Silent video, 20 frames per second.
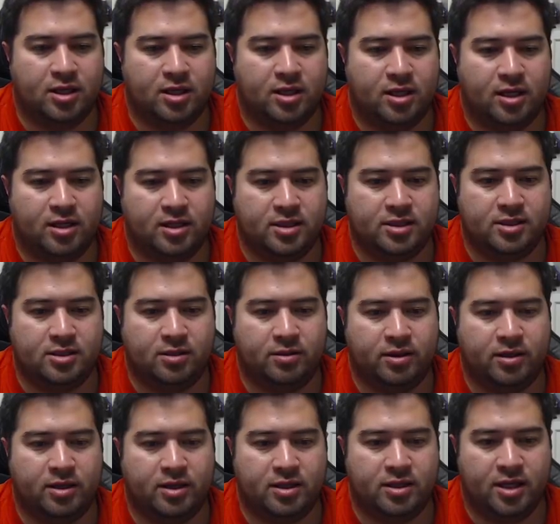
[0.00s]
and this is only
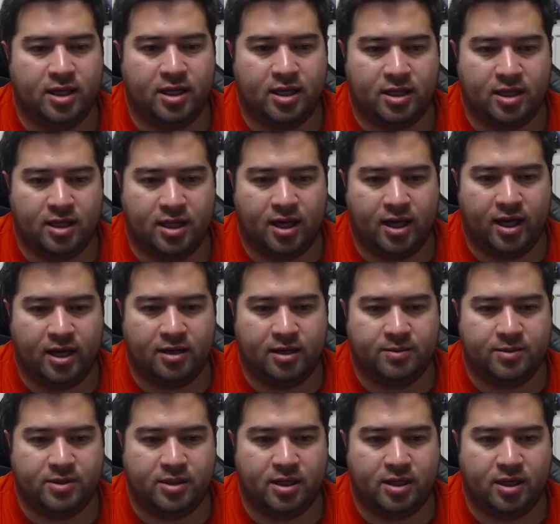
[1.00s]
going to take in the
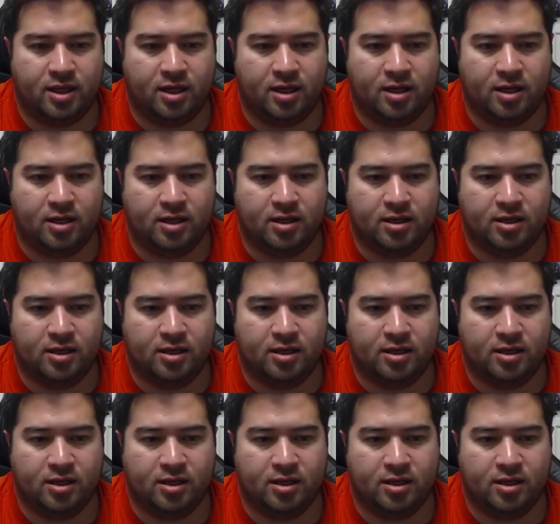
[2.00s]
items here